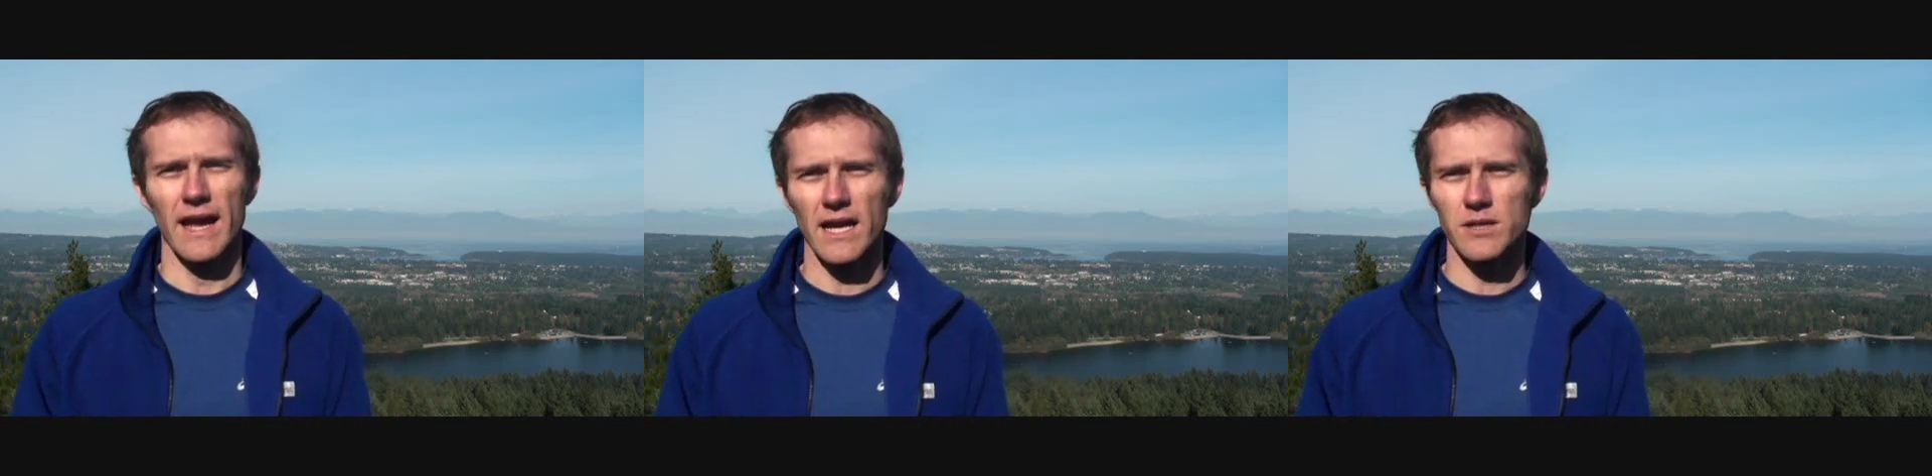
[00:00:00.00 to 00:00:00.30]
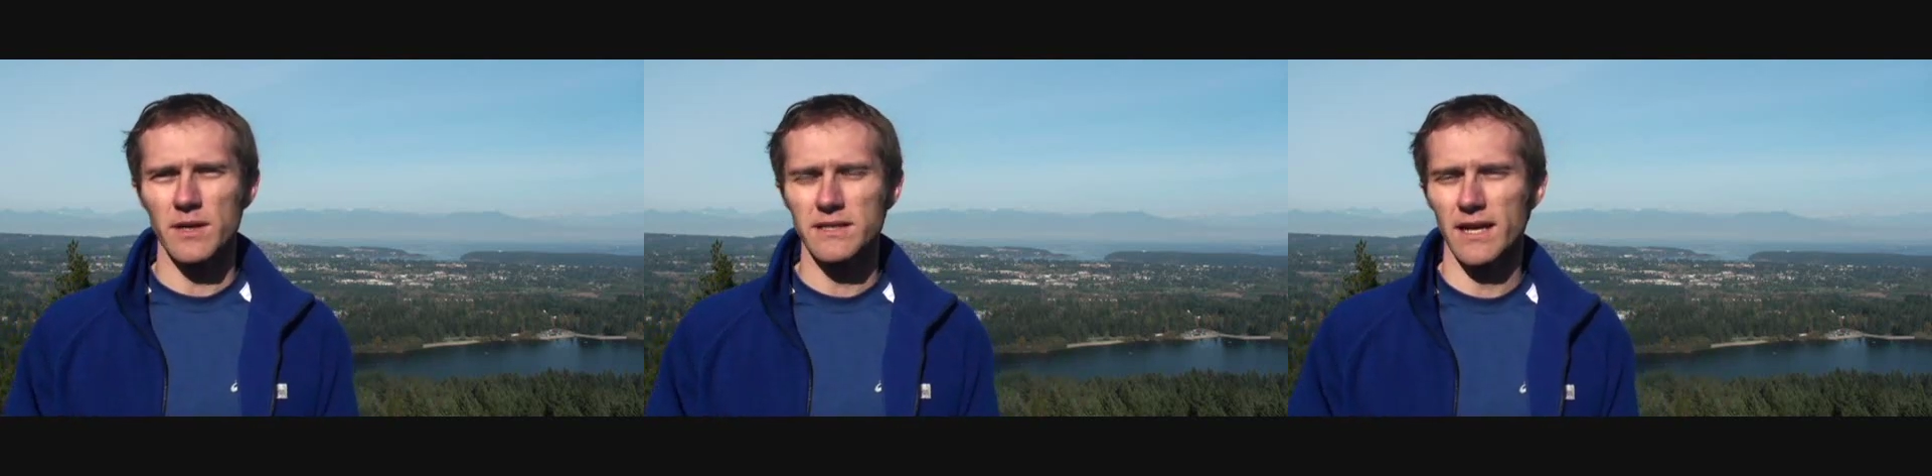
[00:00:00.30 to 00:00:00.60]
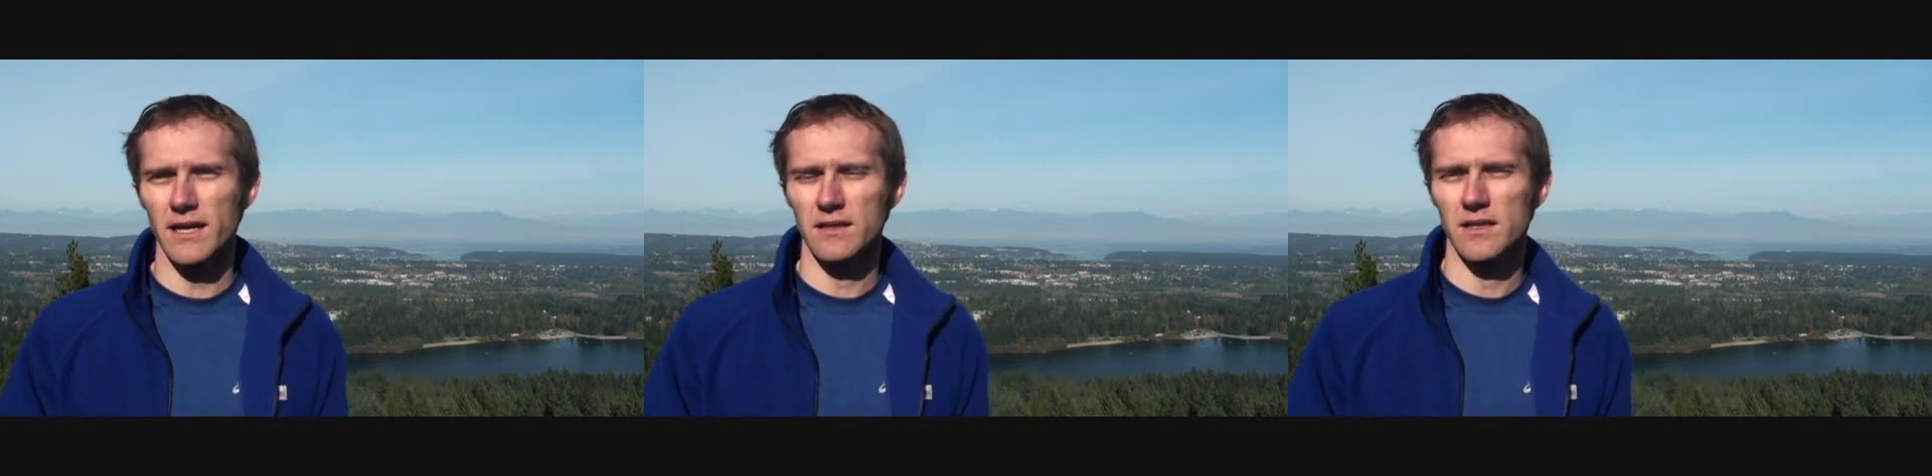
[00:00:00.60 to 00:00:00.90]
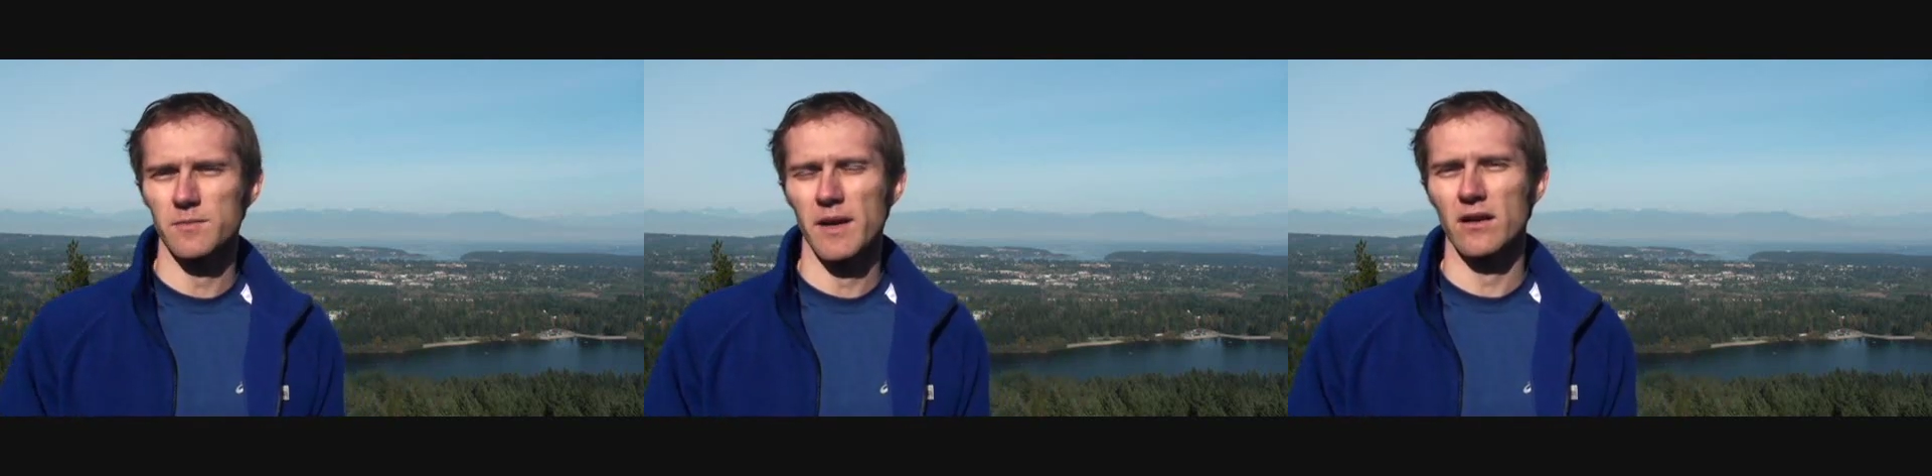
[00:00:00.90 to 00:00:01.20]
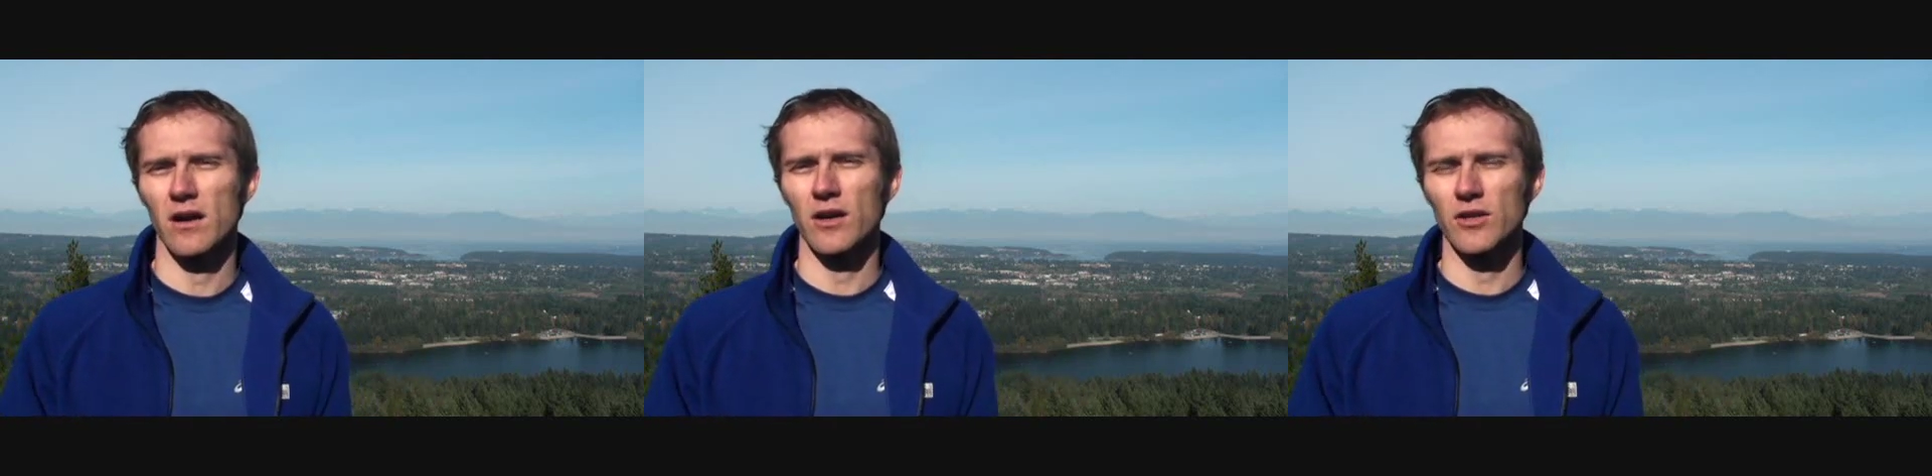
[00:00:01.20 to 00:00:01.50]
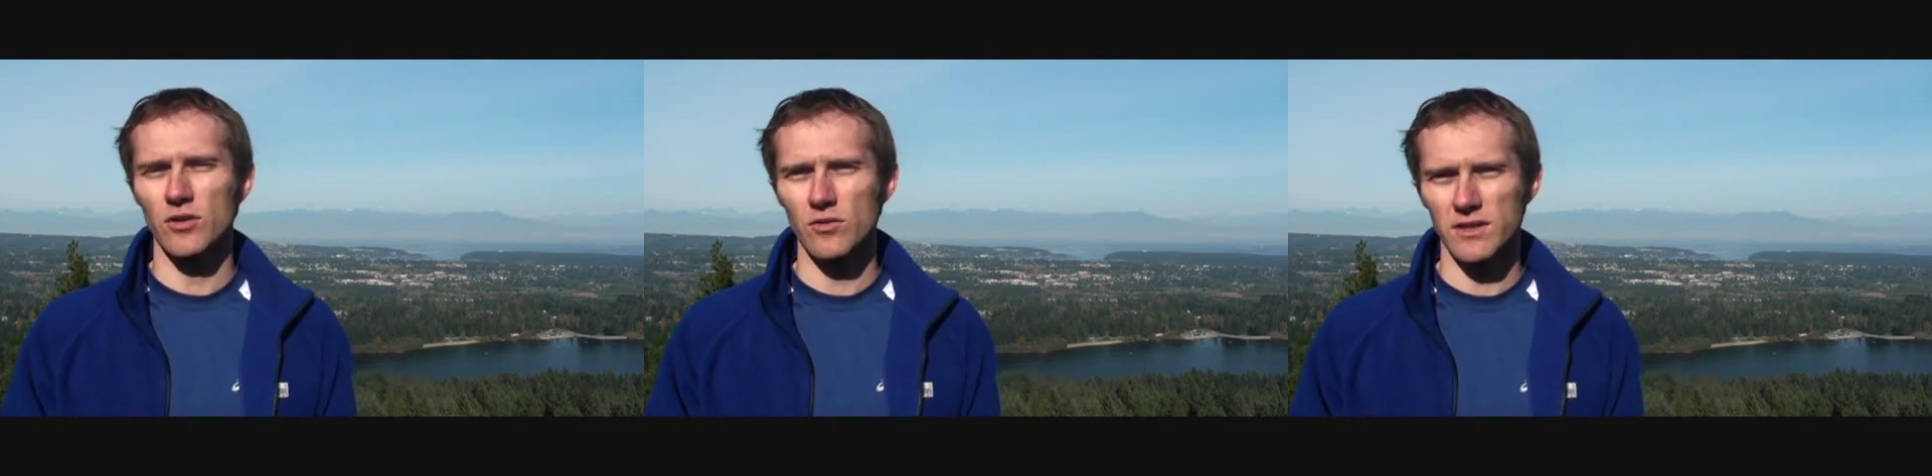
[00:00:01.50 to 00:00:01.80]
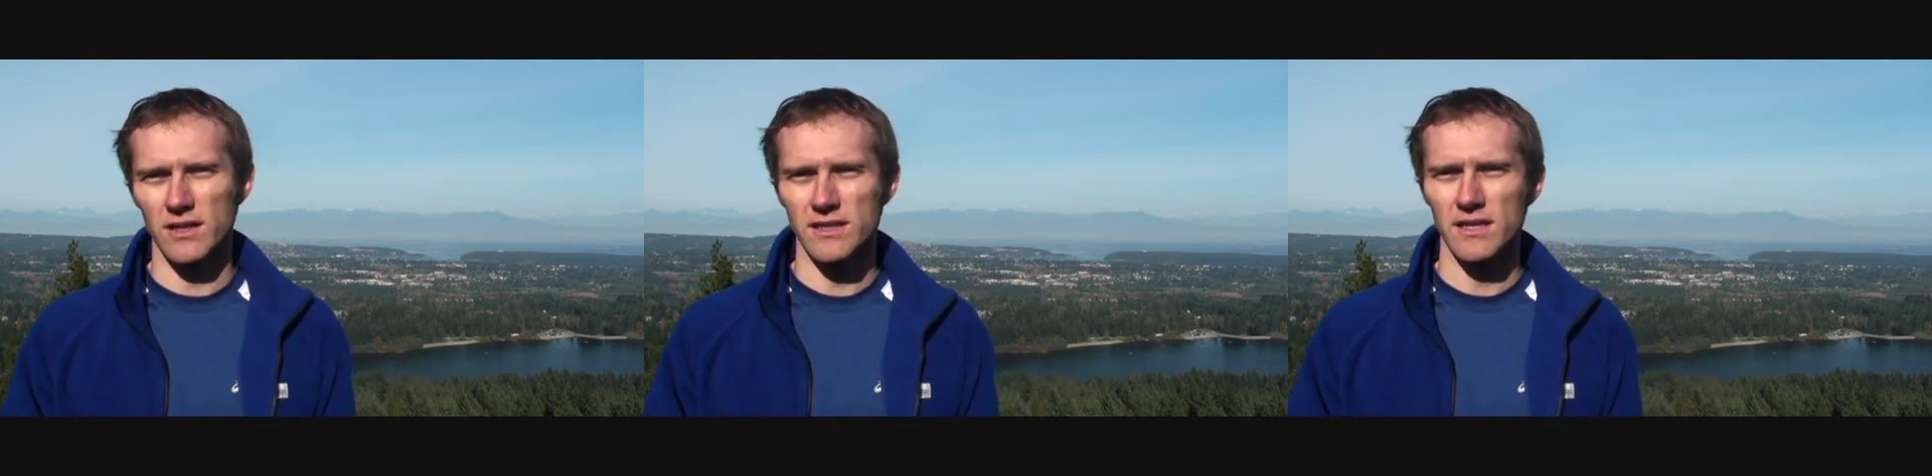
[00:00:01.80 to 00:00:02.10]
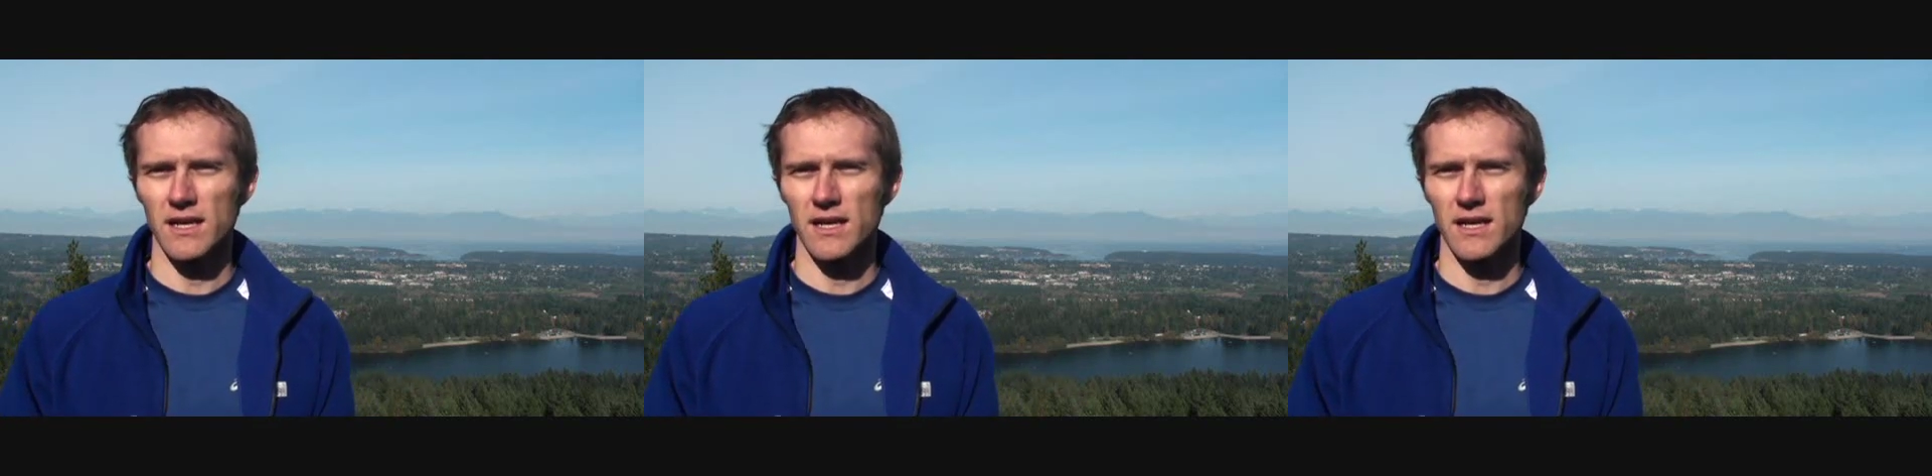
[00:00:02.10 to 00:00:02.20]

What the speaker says: X-rays taken in this manner are useless